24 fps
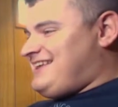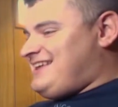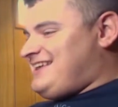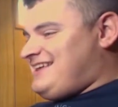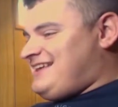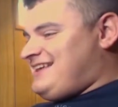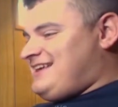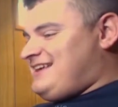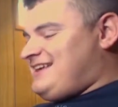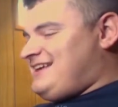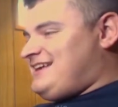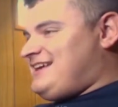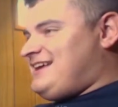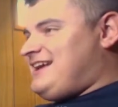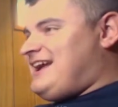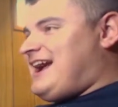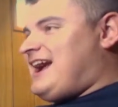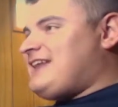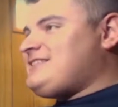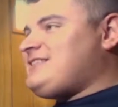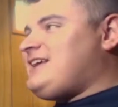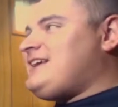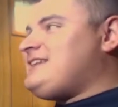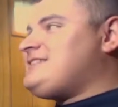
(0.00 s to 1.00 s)
I
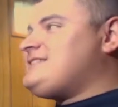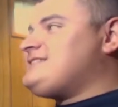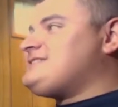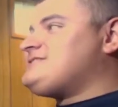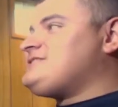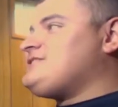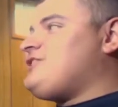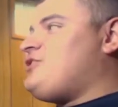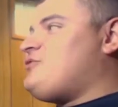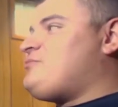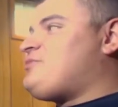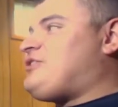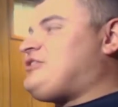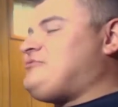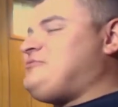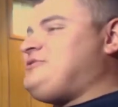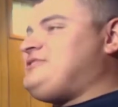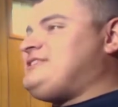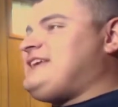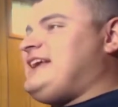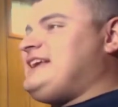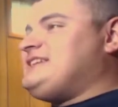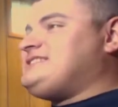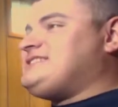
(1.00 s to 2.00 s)
like the slow
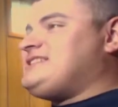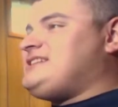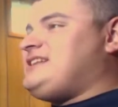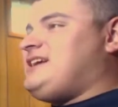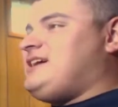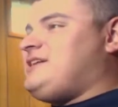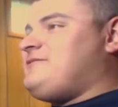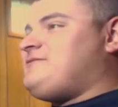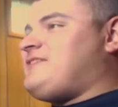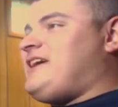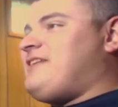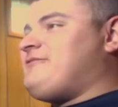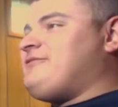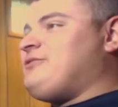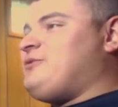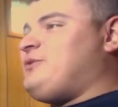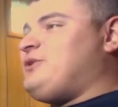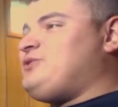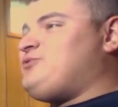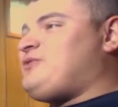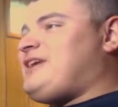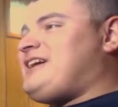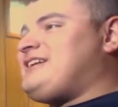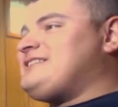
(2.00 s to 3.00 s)
permutation of
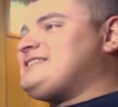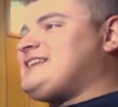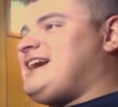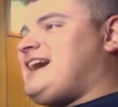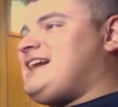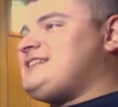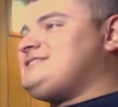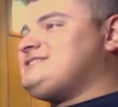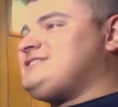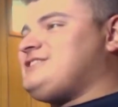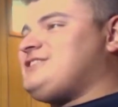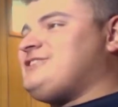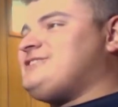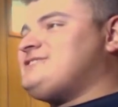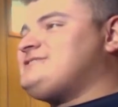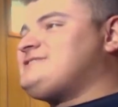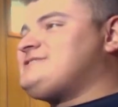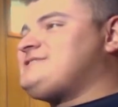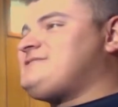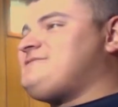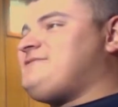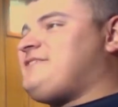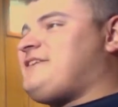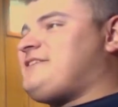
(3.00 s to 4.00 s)
everyone wearing Todd's
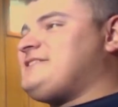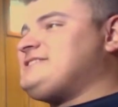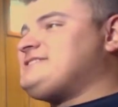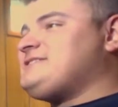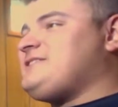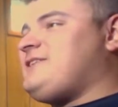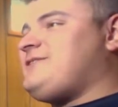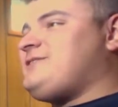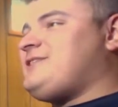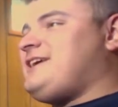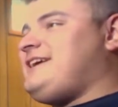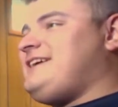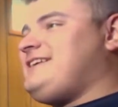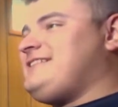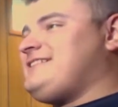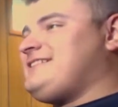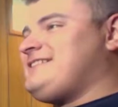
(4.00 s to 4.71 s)
clothes very slowly.